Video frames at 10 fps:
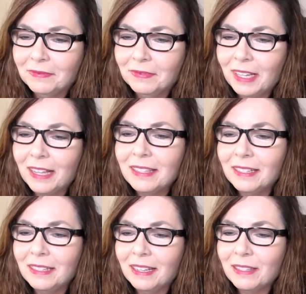That's
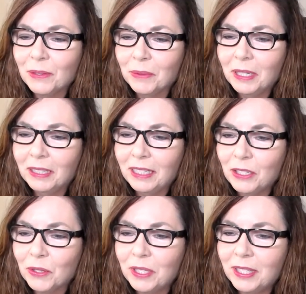a that's a real
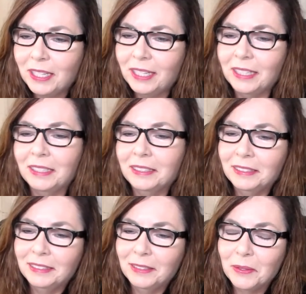interesting,
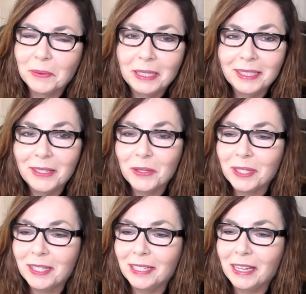it's a real
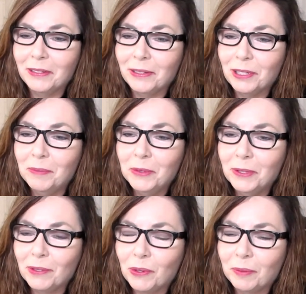interesting energy, Moon
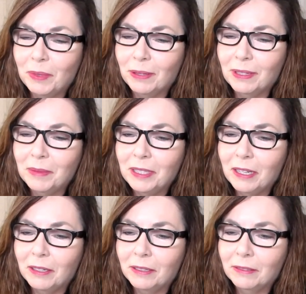and Scorpio, let me
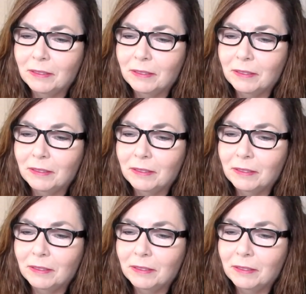tell you.